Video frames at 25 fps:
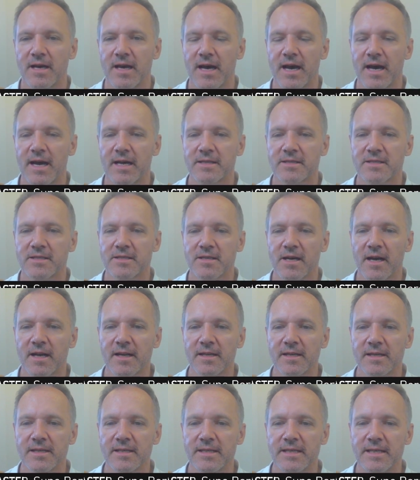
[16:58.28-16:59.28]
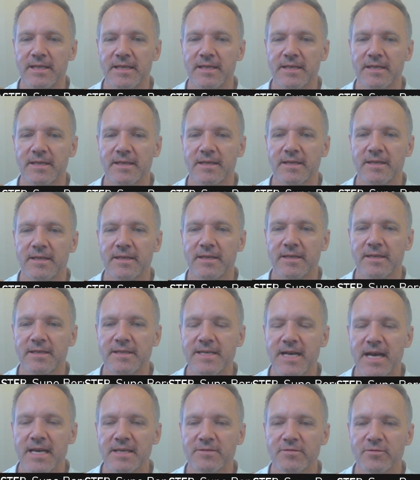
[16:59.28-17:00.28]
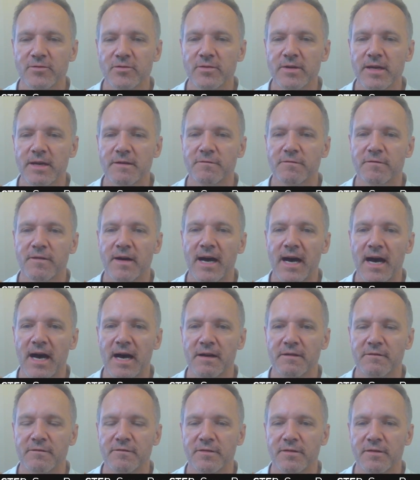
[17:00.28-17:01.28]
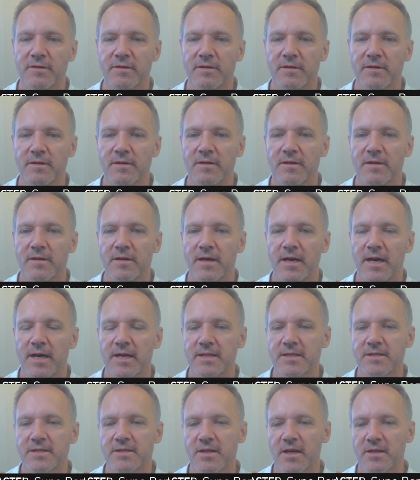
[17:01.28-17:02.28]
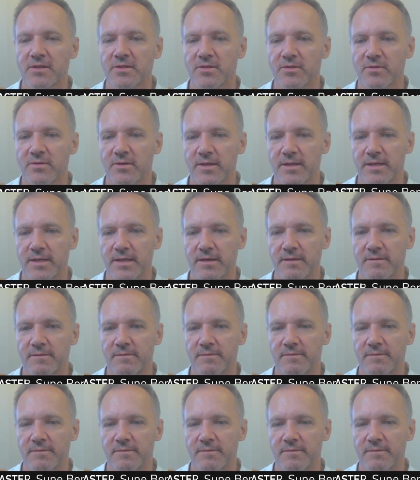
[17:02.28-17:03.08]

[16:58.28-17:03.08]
and suddenly he has rook f5, and it's not so clear.